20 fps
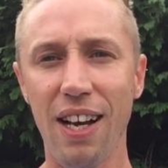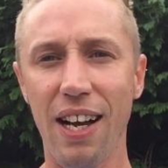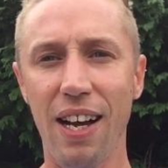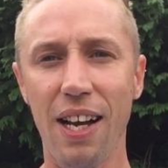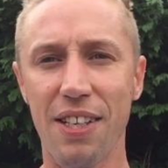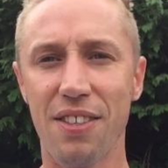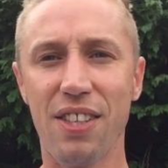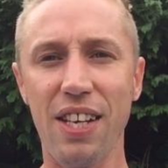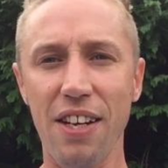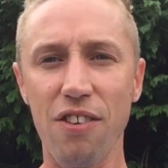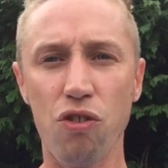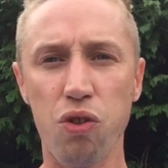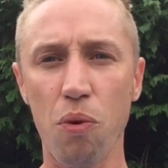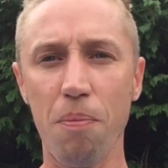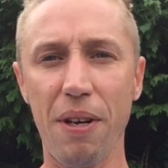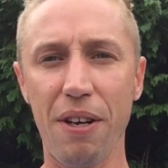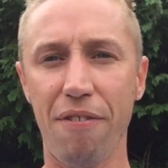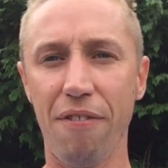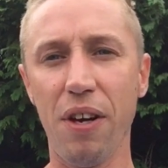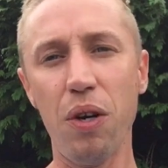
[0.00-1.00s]
a central
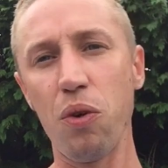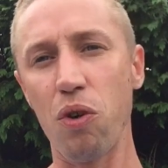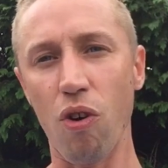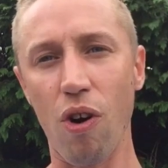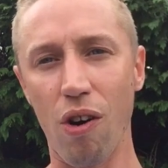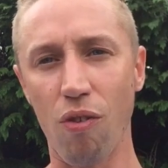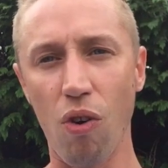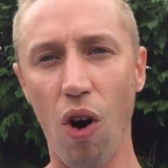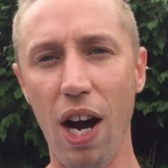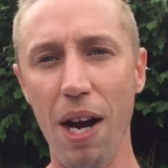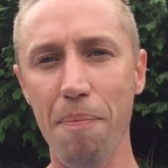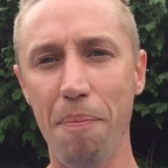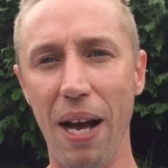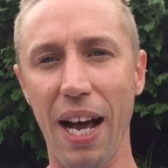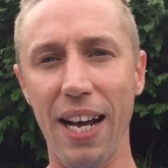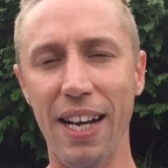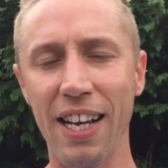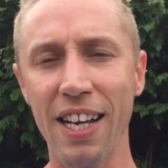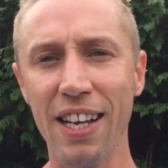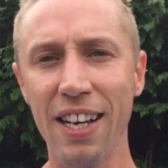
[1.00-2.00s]
midfielder at right
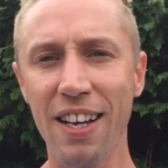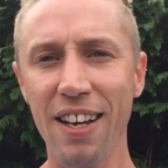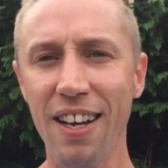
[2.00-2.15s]
back.